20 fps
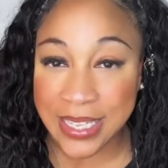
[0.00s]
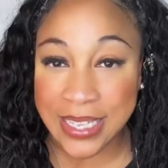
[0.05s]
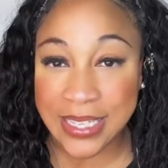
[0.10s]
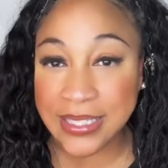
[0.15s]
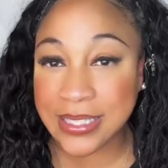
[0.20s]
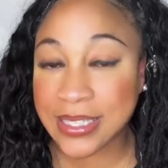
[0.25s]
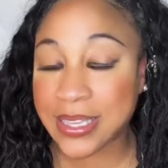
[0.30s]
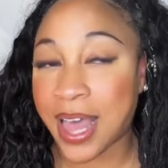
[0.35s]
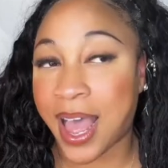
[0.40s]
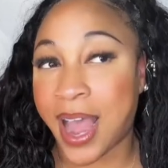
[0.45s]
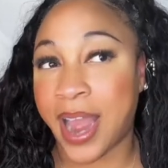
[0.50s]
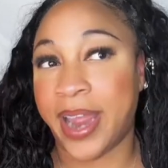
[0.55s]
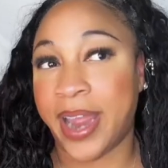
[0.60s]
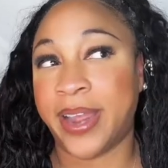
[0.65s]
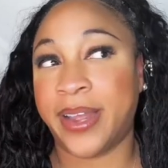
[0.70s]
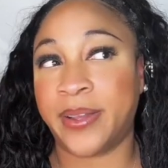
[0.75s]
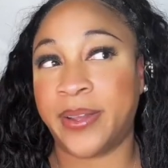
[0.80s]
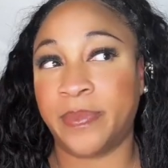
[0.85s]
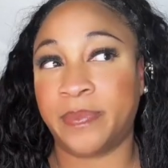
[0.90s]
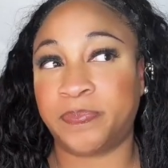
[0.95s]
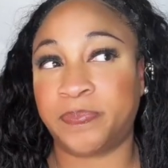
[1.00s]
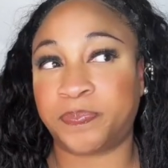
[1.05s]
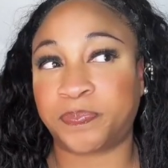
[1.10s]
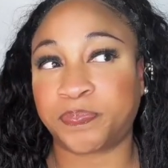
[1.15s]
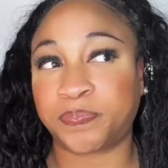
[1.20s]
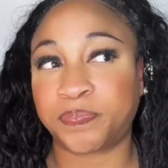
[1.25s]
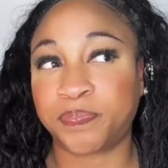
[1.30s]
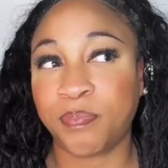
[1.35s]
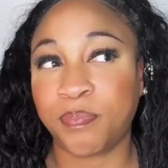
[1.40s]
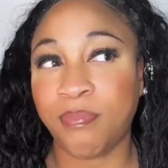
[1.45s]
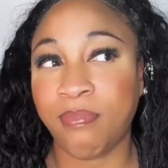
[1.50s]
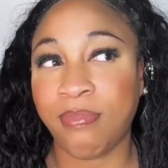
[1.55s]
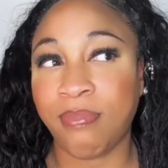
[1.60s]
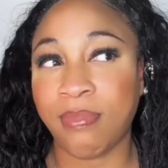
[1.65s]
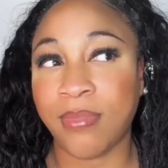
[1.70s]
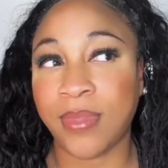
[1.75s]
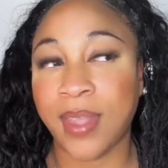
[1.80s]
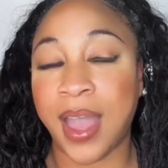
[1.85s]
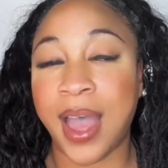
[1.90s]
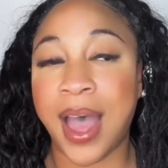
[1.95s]
is like,
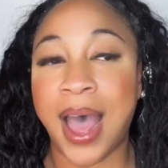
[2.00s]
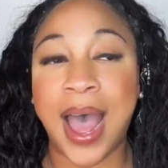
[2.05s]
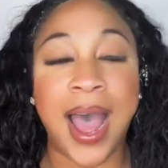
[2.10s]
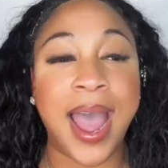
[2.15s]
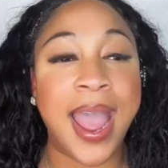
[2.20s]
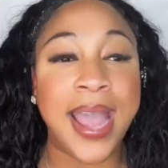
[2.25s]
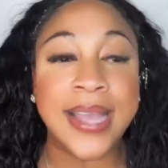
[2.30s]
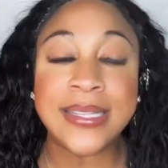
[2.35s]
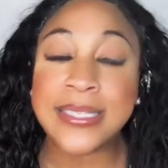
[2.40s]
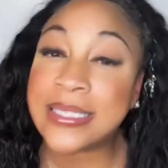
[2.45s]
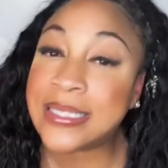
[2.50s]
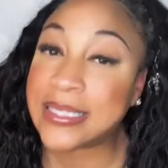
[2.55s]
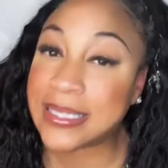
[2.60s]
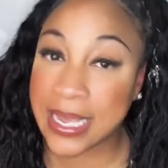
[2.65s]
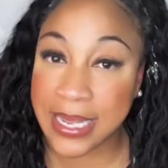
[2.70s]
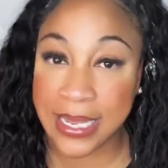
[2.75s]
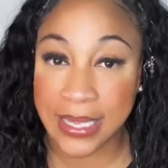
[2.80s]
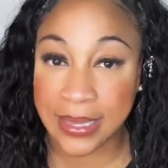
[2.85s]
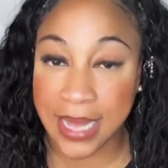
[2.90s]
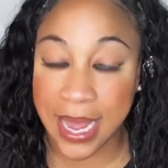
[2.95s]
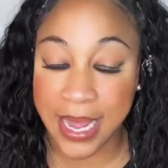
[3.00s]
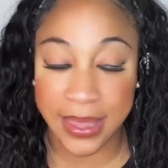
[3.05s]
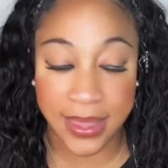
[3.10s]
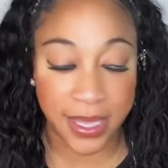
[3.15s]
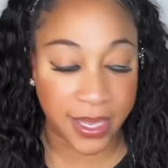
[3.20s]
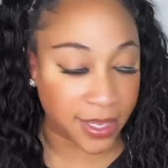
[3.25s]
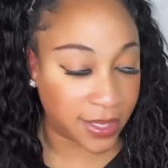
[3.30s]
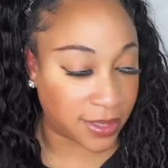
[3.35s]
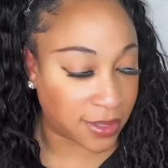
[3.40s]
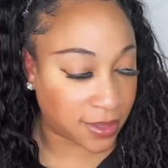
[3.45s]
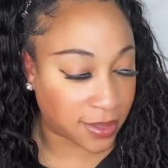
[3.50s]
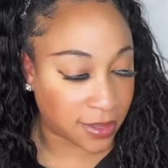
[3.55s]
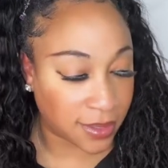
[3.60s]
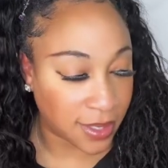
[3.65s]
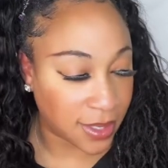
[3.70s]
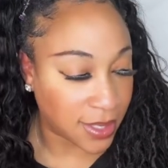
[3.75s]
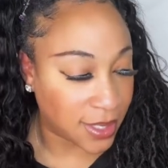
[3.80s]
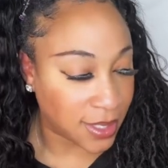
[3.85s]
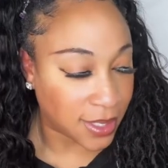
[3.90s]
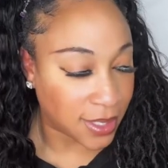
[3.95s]
I hate to say it like this.
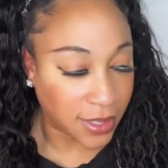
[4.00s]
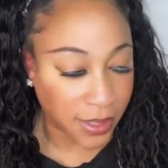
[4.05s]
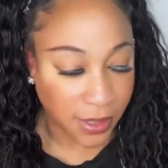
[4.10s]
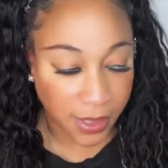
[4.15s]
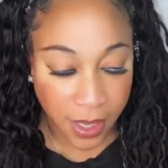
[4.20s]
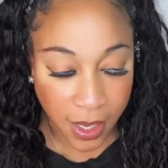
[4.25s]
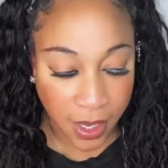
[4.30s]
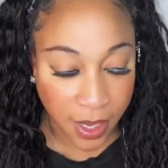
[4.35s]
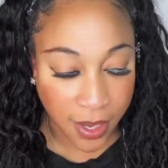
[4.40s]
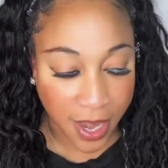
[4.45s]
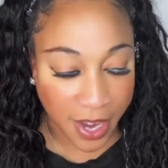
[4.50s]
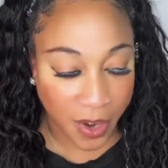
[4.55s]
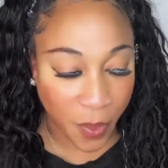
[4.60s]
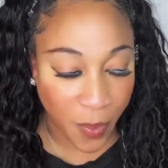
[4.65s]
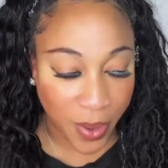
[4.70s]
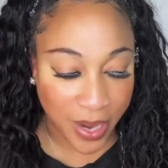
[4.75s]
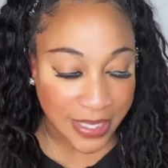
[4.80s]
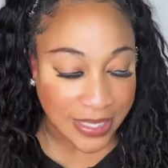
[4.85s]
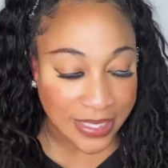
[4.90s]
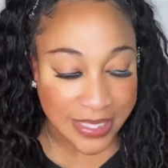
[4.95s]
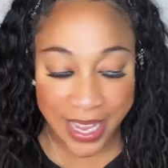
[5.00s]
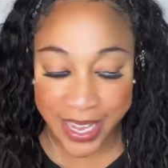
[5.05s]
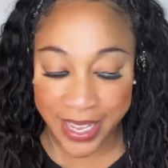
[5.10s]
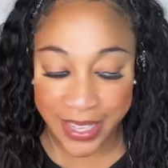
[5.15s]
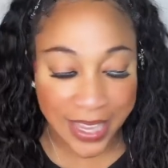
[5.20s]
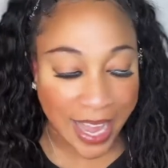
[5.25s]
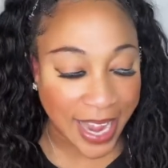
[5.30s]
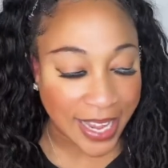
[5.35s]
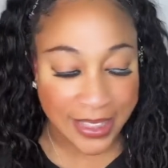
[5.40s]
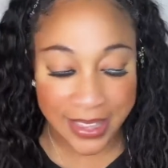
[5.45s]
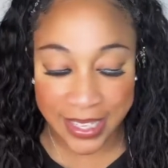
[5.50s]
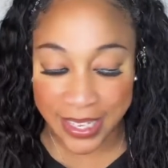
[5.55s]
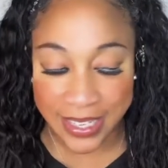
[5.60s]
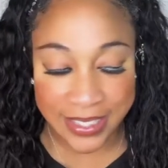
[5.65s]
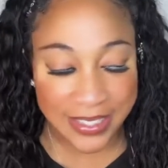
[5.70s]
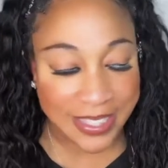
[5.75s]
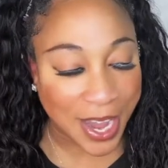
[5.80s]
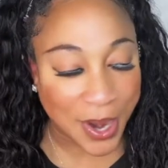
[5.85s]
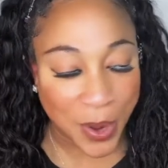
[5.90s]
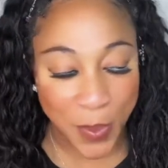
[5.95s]
Oh, I don't want to say it like
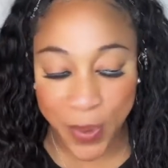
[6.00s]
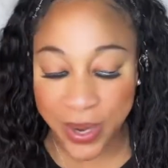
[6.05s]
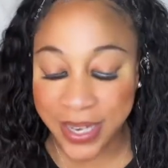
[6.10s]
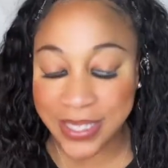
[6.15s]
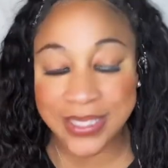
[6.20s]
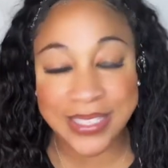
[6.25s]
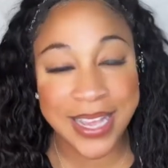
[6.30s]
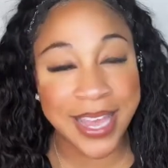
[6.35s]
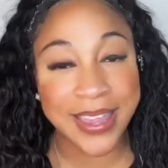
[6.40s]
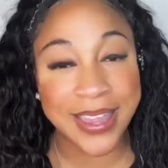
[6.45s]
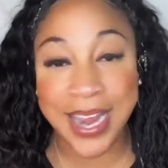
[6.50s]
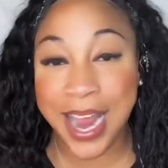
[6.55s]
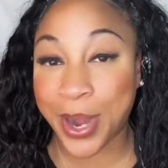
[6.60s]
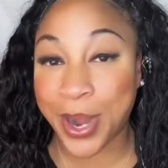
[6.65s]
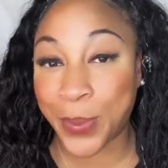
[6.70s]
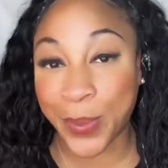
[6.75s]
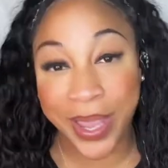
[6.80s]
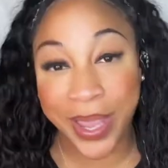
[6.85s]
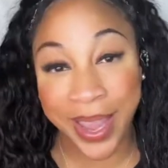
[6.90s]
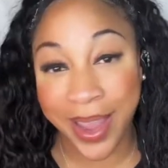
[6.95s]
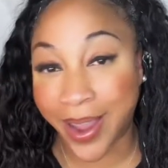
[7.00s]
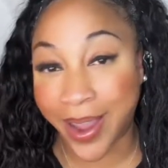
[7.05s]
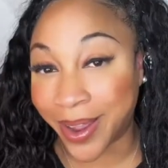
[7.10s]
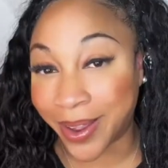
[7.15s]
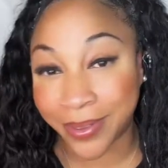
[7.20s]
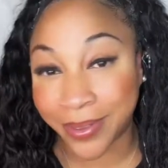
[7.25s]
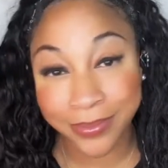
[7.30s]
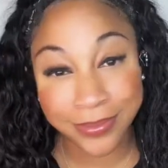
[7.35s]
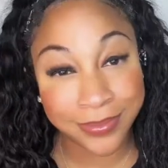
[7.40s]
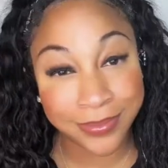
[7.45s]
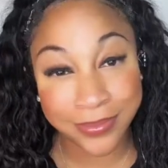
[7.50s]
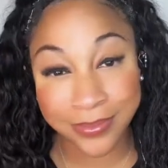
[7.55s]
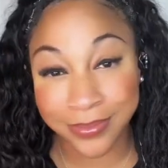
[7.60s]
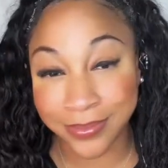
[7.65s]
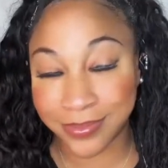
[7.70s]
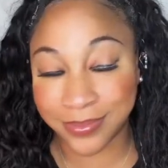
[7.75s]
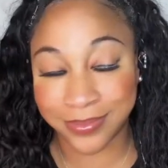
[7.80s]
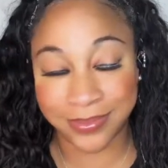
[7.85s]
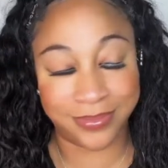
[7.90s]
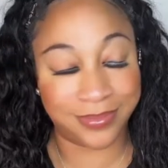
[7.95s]
this. I don't want to say that I don't care.
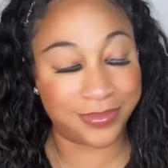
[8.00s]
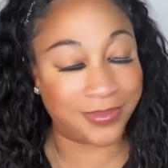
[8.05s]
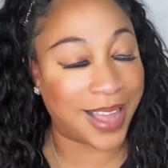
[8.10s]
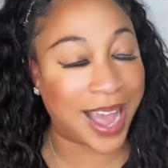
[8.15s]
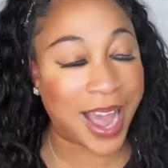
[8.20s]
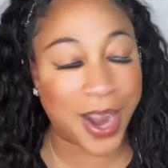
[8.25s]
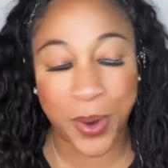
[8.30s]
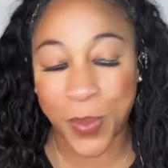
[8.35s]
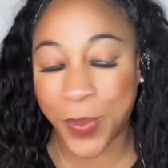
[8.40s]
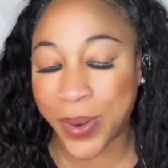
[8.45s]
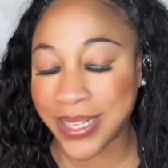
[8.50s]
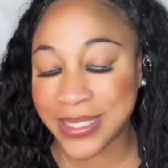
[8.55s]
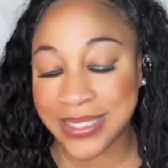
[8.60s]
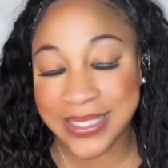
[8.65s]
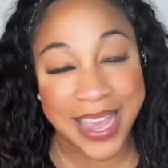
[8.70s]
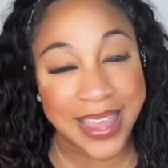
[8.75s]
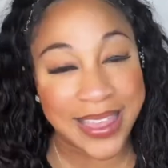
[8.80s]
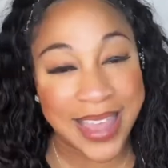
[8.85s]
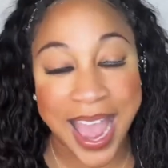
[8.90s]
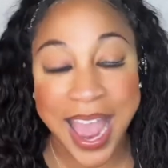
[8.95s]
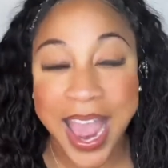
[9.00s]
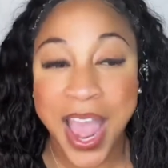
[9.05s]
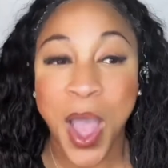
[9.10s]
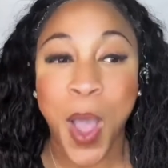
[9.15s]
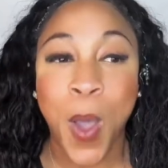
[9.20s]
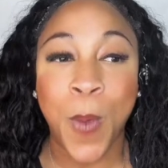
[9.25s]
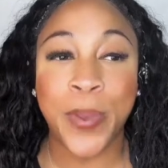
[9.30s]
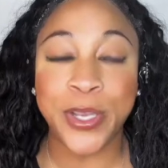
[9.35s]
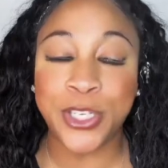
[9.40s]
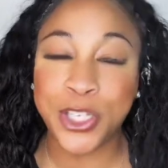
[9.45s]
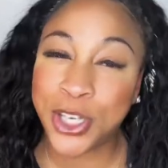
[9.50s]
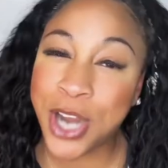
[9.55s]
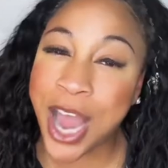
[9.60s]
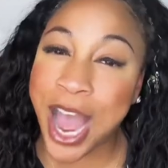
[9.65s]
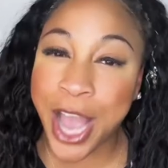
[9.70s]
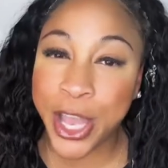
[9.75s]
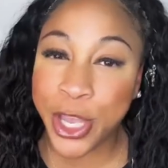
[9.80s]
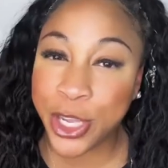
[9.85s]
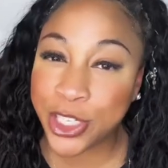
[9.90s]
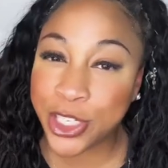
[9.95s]
I don't want to say that. But you know how